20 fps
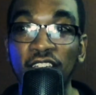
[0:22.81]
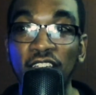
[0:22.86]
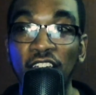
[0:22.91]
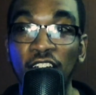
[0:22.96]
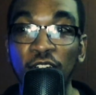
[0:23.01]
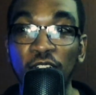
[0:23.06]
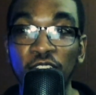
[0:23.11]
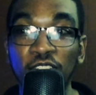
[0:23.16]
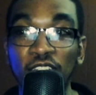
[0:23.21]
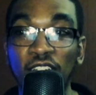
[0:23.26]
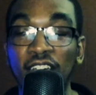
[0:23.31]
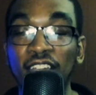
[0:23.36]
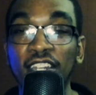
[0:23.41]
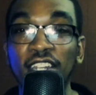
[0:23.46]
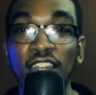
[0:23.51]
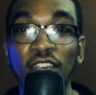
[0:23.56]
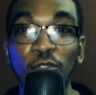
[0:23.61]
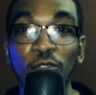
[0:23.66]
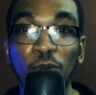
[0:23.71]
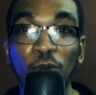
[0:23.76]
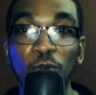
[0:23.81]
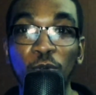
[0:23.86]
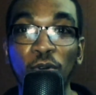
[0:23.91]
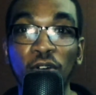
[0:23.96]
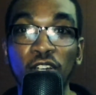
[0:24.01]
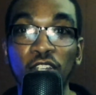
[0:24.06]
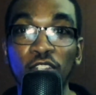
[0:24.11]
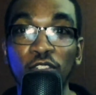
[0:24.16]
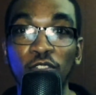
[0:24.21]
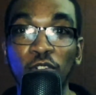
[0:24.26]
how excited everyone
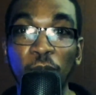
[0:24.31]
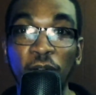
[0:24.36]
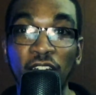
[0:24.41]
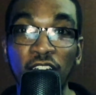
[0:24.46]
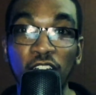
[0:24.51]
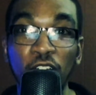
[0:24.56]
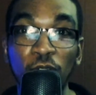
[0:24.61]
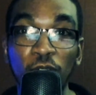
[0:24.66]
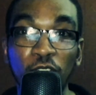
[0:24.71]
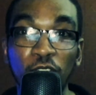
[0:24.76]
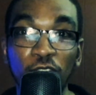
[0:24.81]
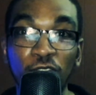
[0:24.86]
was for Black Clover to